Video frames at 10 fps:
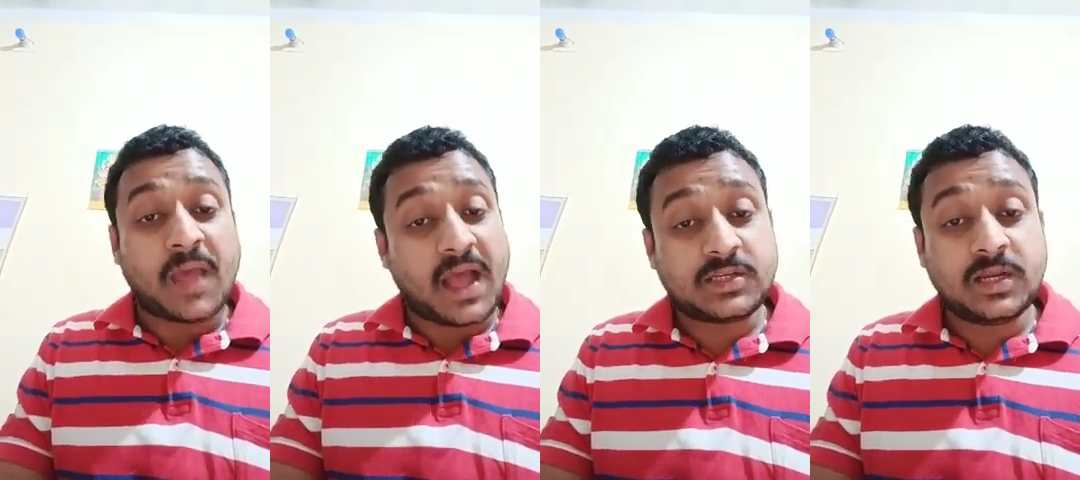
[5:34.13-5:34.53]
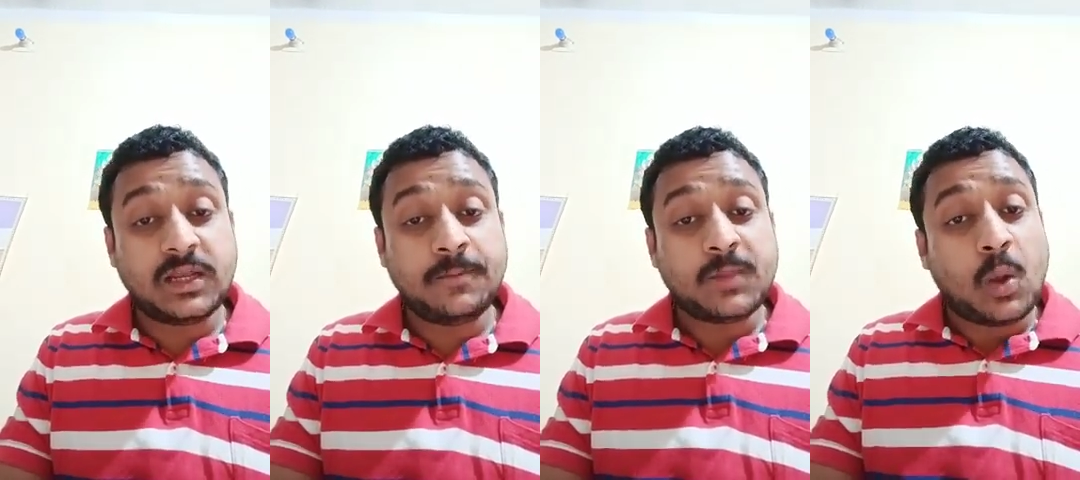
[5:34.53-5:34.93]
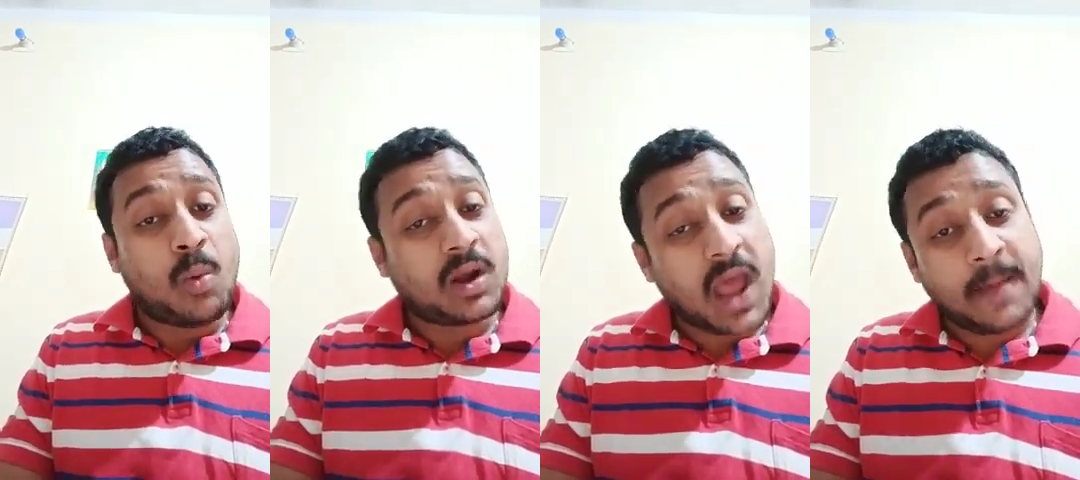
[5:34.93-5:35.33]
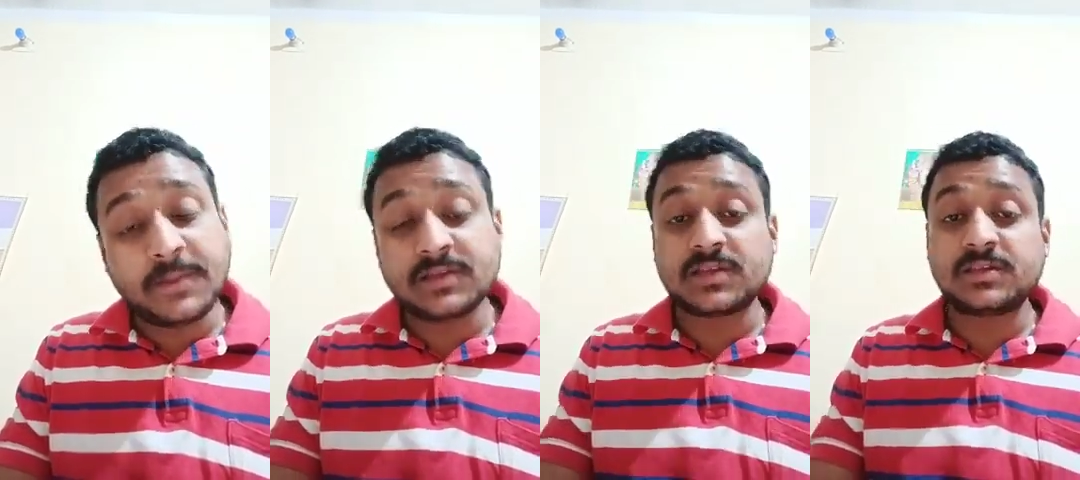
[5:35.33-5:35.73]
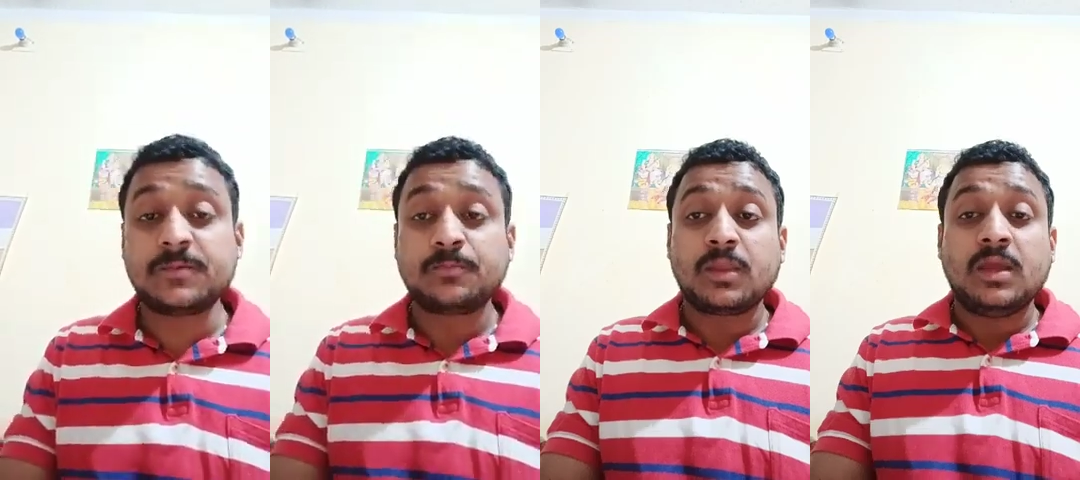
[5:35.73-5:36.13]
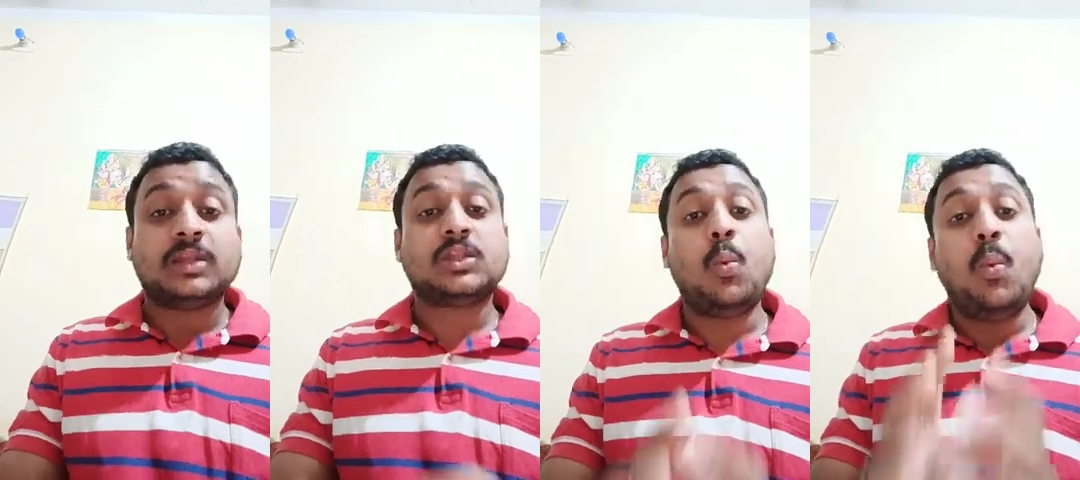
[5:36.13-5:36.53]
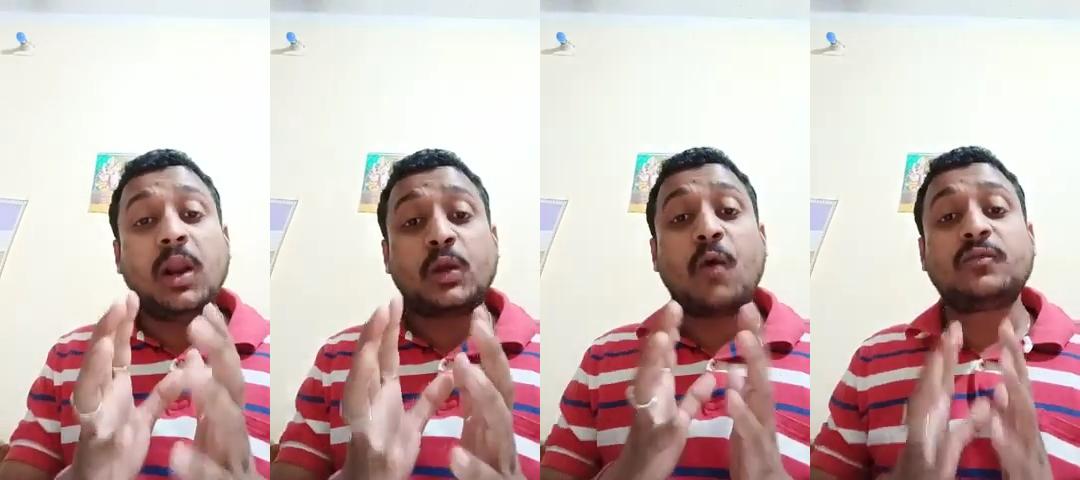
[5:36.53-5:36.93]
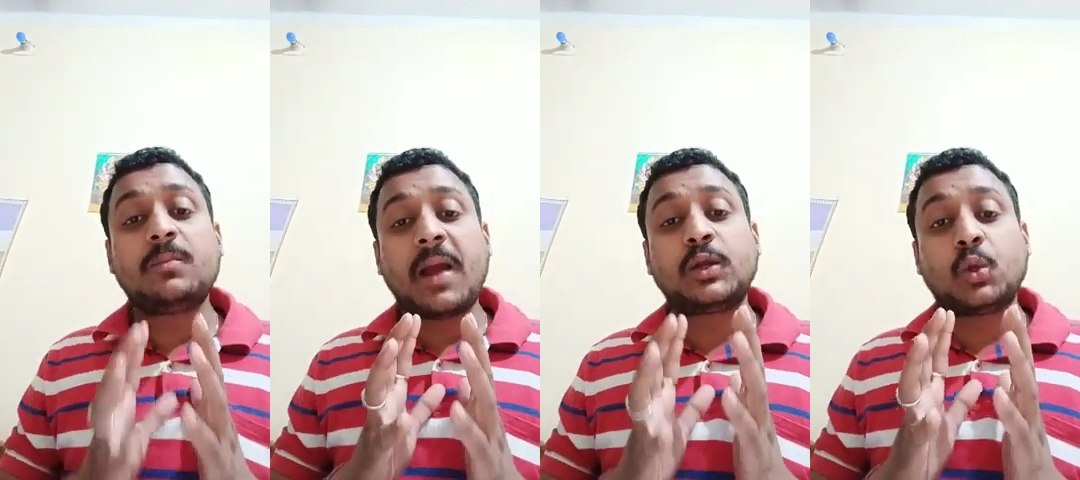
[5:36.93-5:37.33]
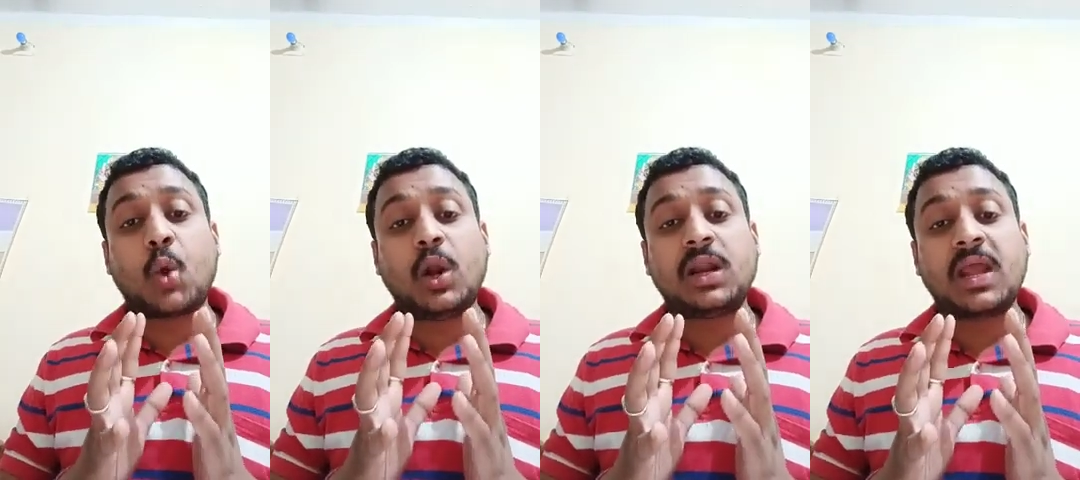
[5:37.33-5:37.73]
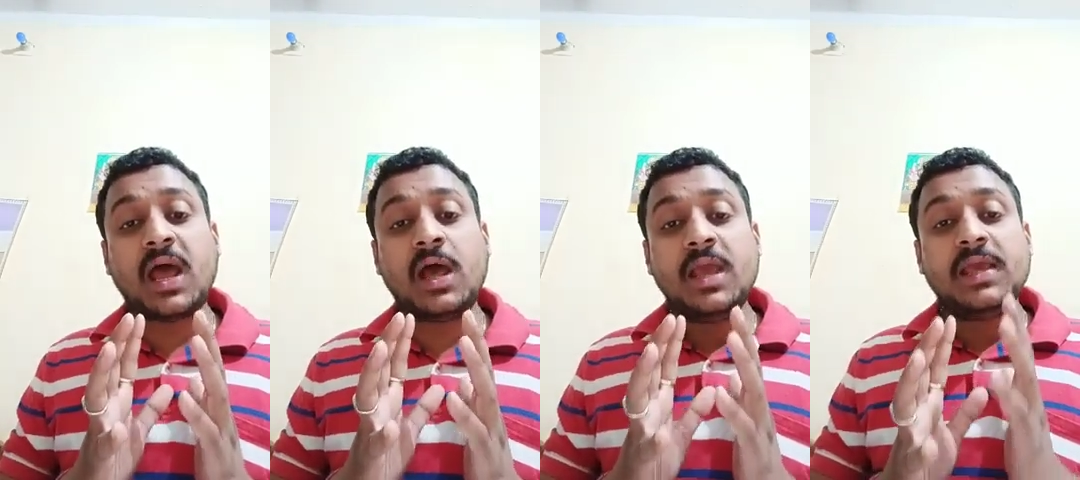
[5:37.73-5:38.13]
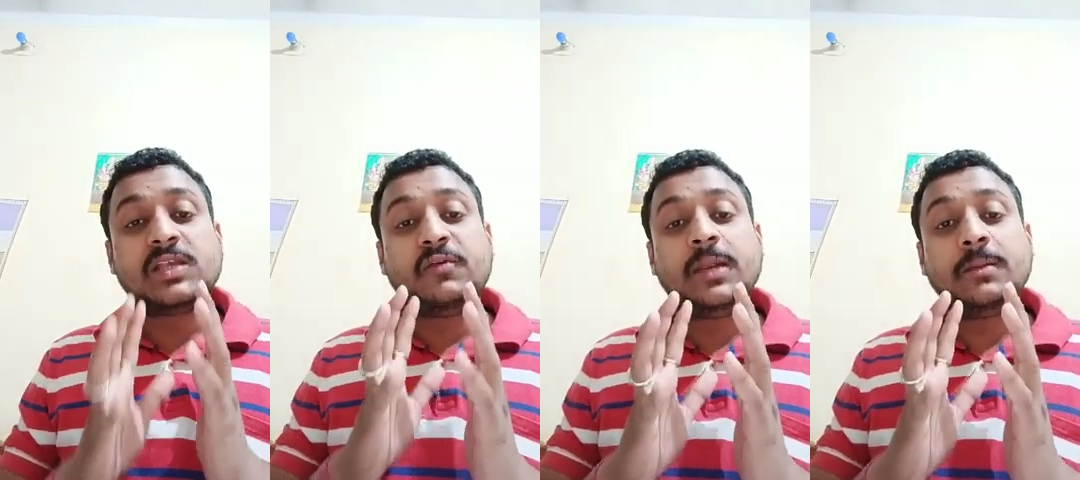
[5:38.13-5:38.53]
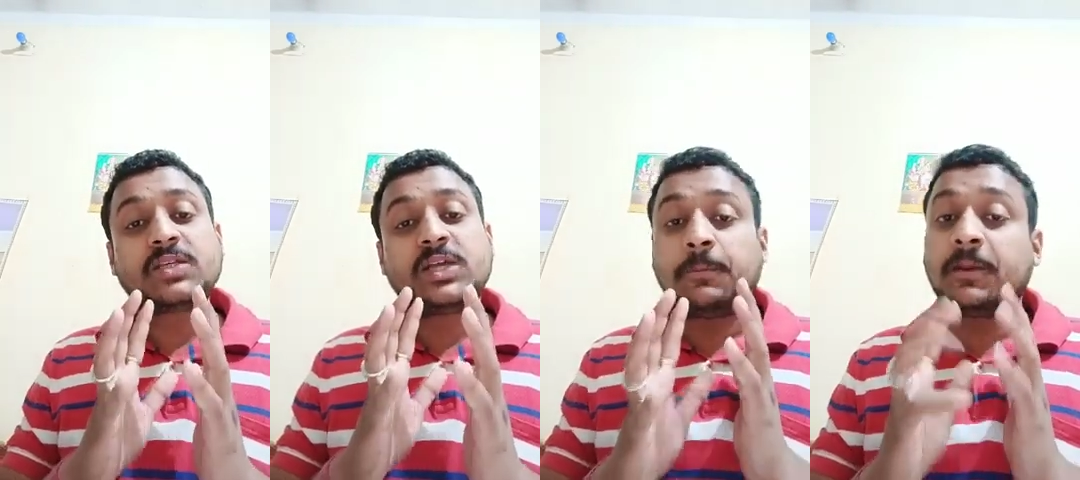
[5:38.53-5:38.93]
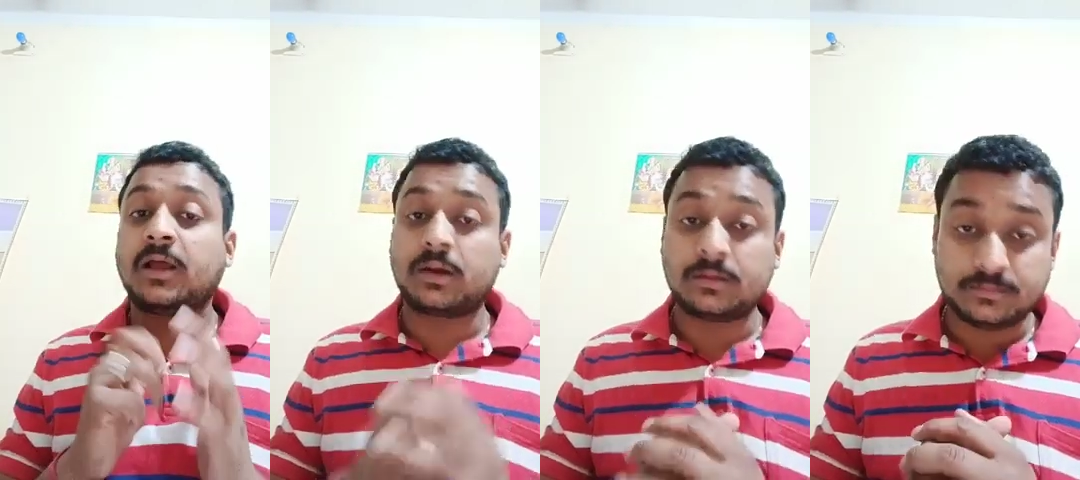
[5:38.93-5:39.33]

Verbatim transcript: Actually, what happens is the work of the mitochondria is very much typical.